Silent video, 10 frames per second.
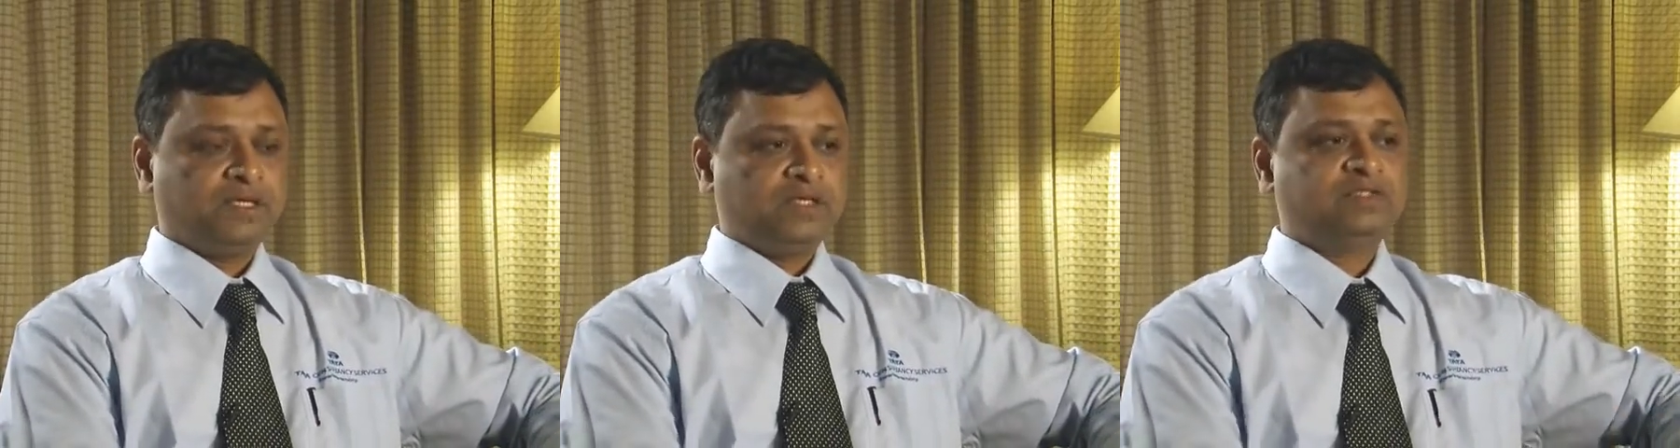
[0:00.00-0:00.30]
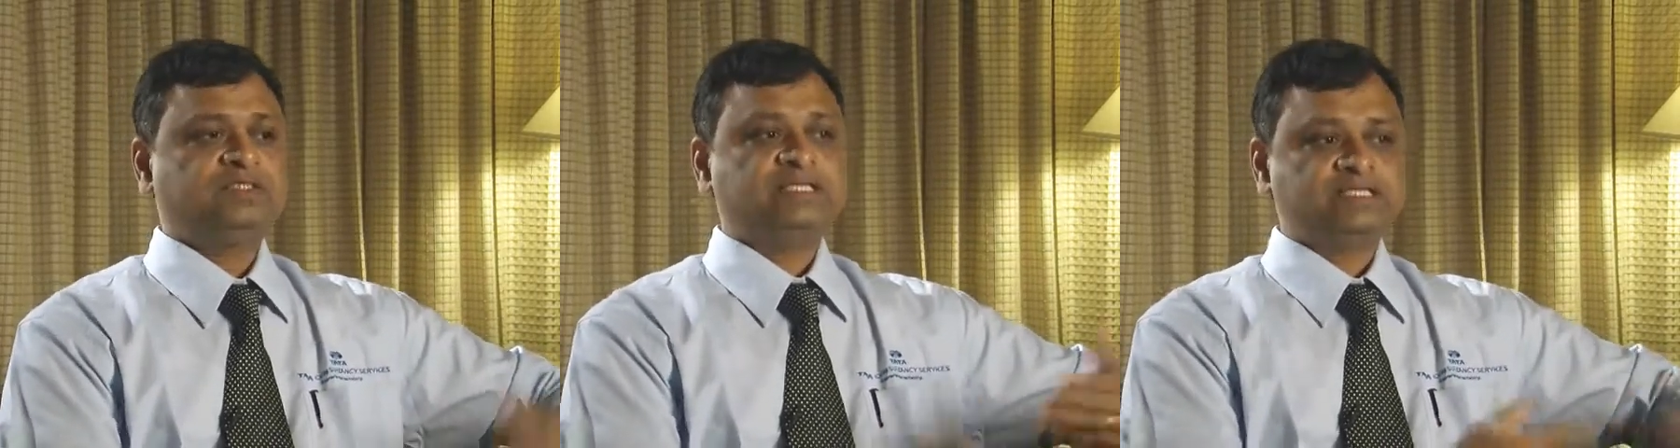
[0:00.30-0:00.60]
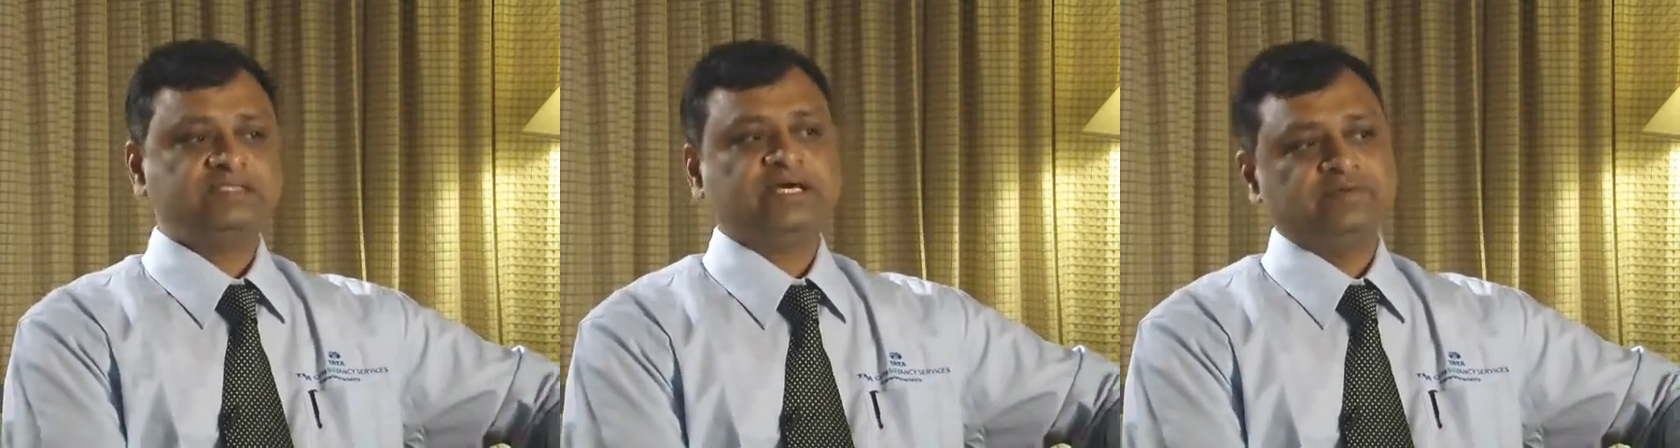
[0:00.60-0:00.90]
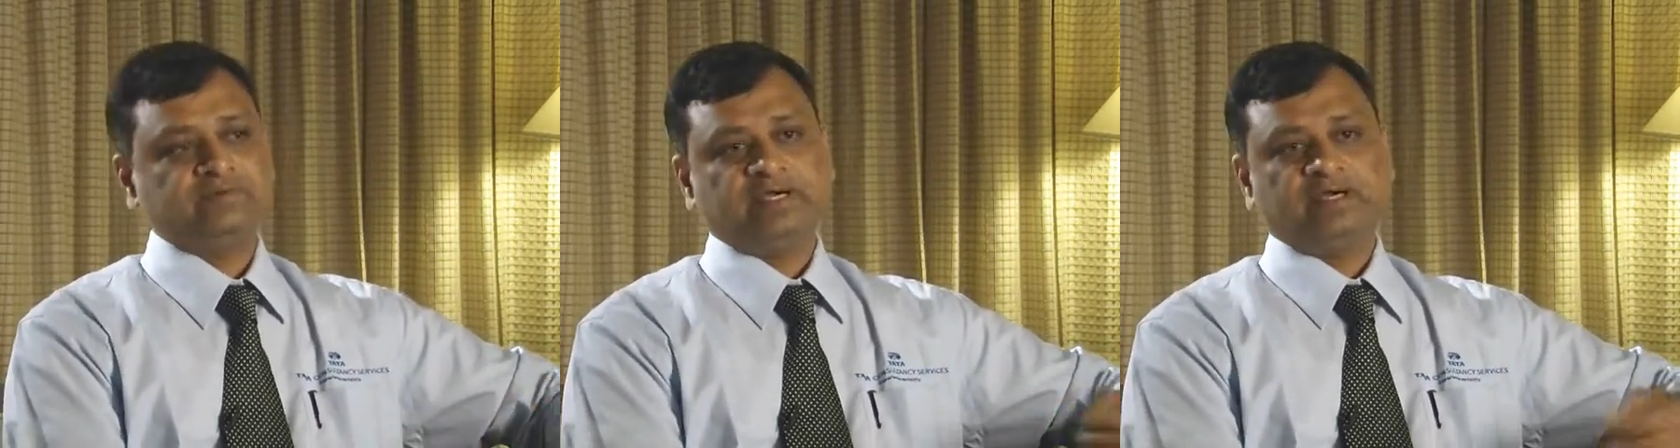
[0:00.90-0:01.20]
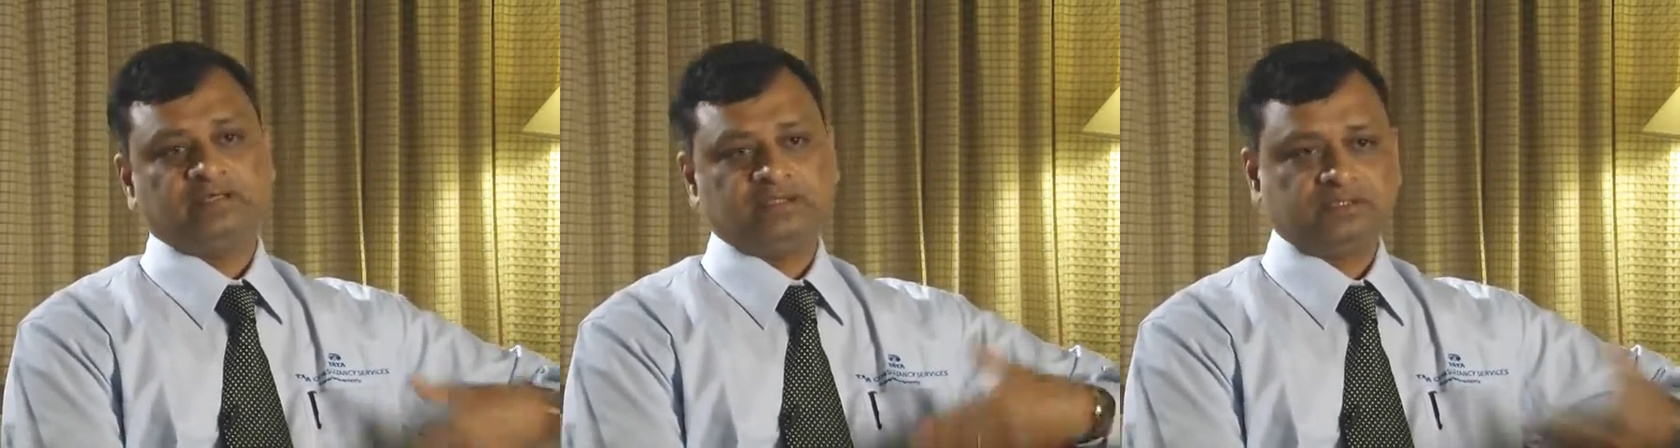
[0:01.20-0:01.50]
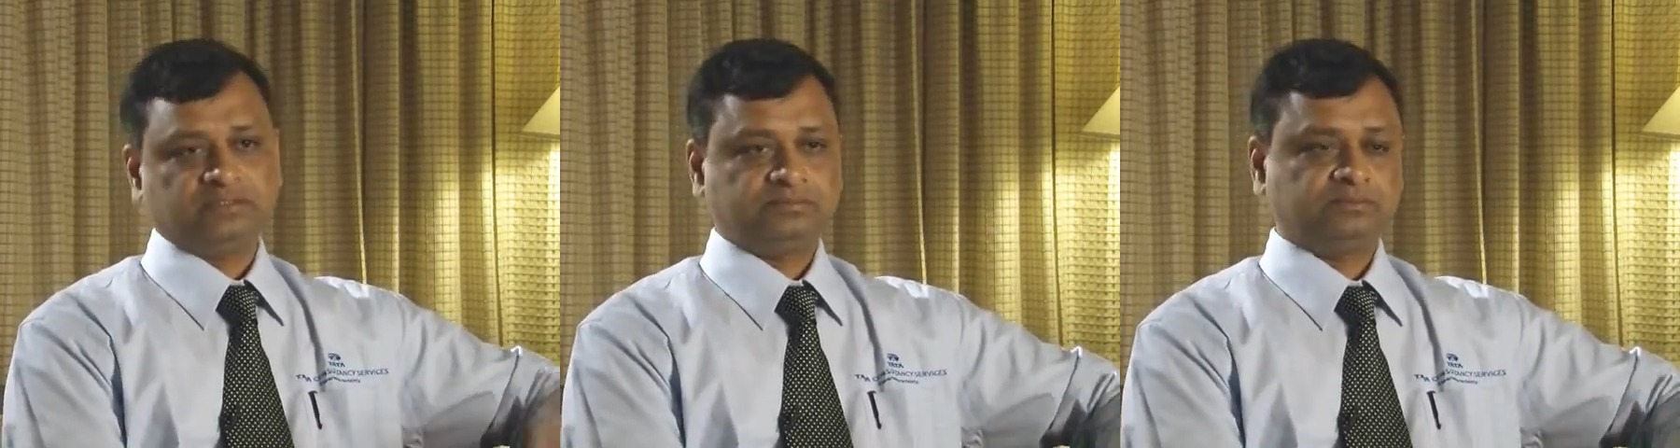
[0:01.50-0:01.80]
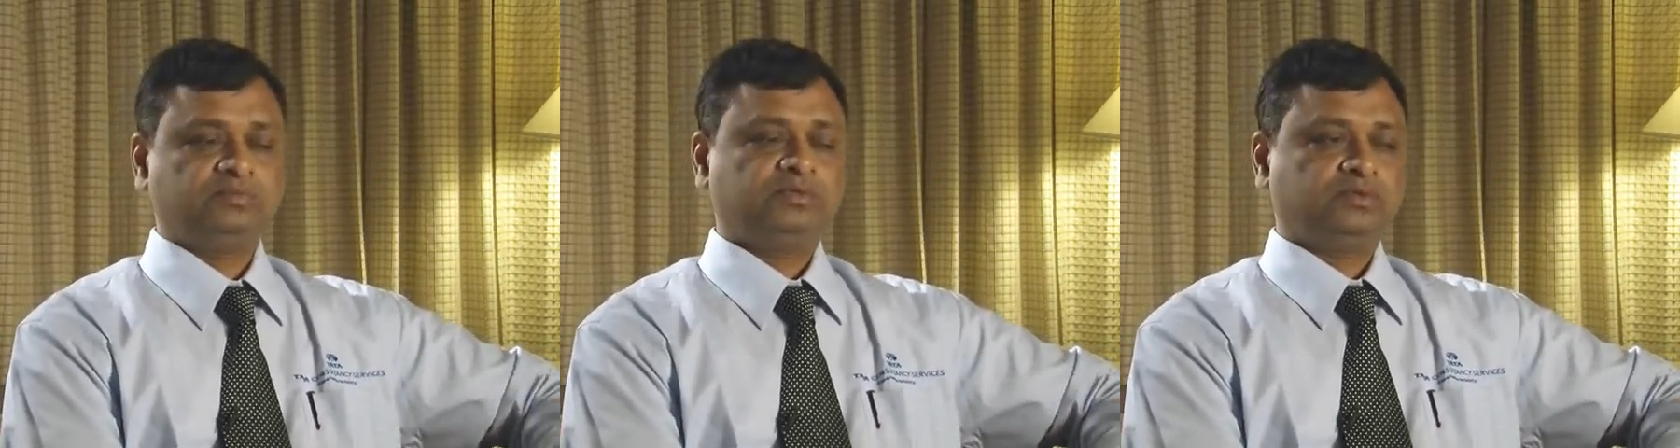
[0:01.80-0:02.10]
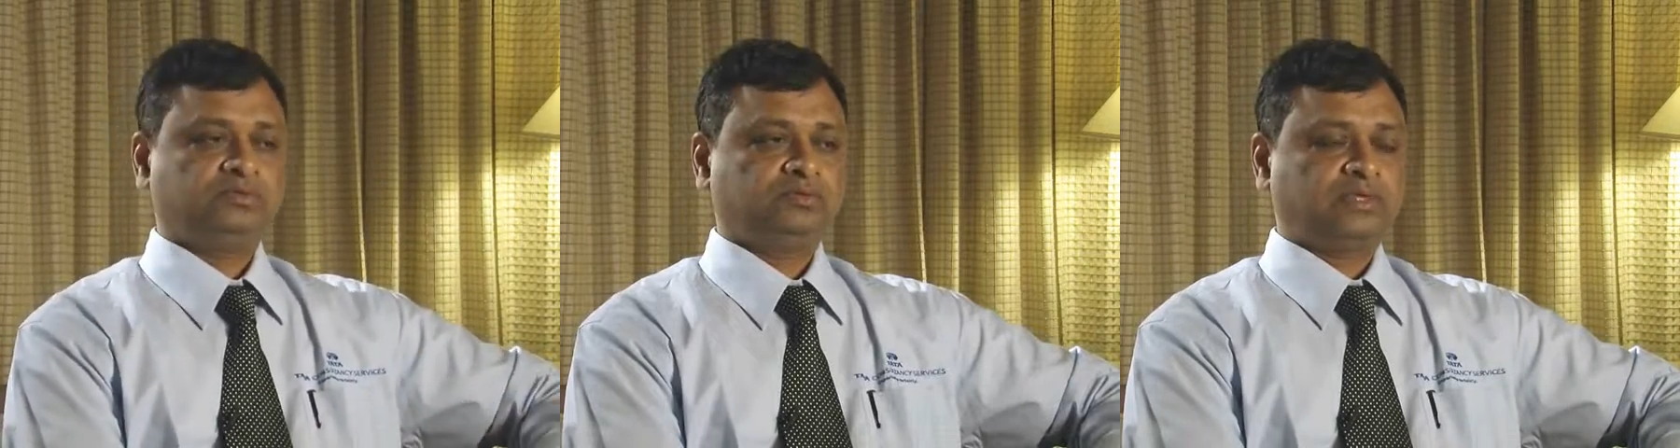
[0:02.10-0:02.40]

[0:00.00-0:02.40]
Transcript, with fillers: So that's the time where, uh, you know,